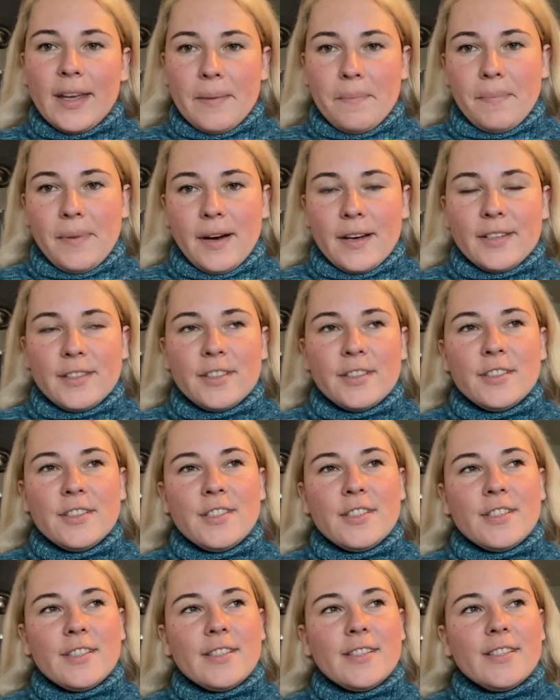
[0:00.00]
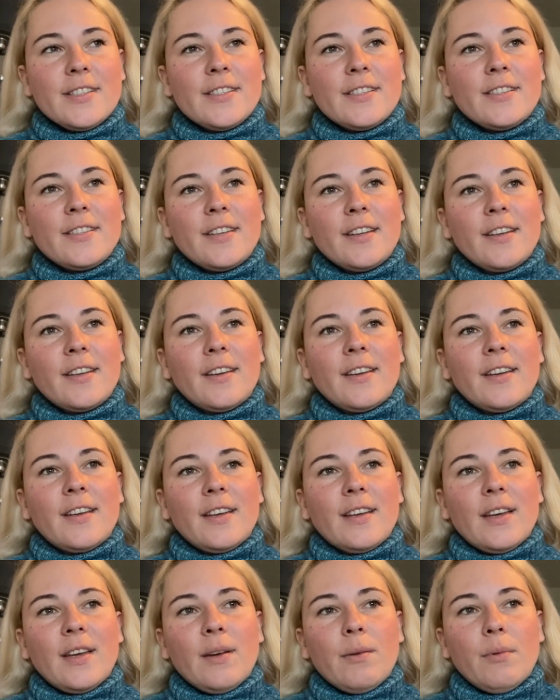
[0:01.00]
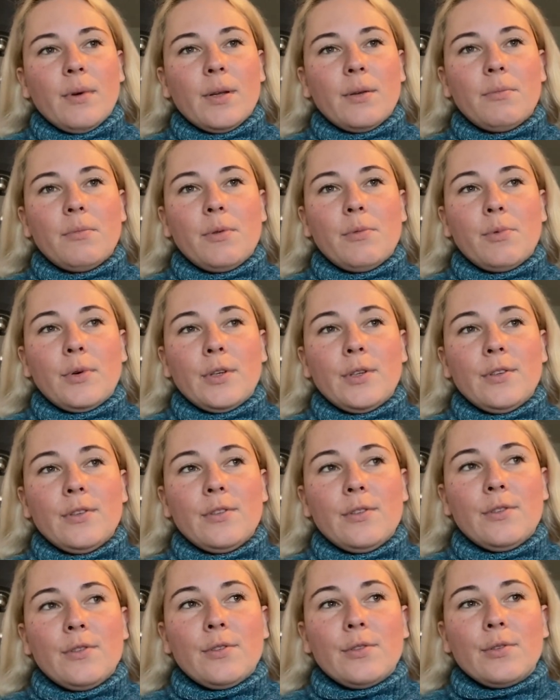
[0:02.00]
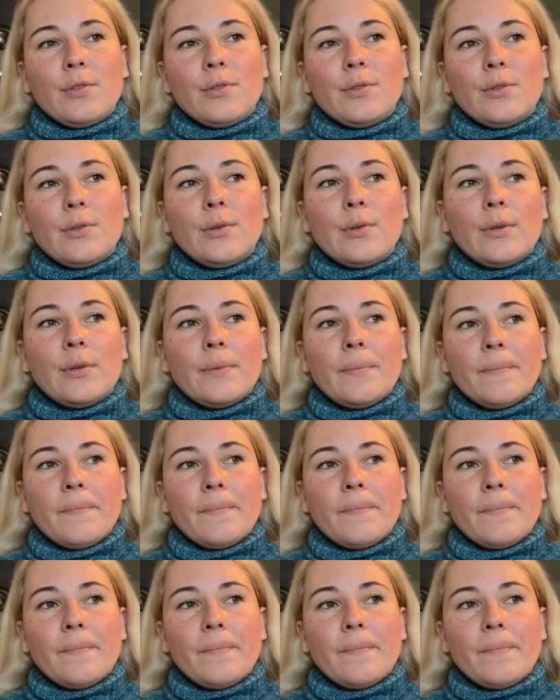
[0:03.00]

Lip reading: a pattern just when we want to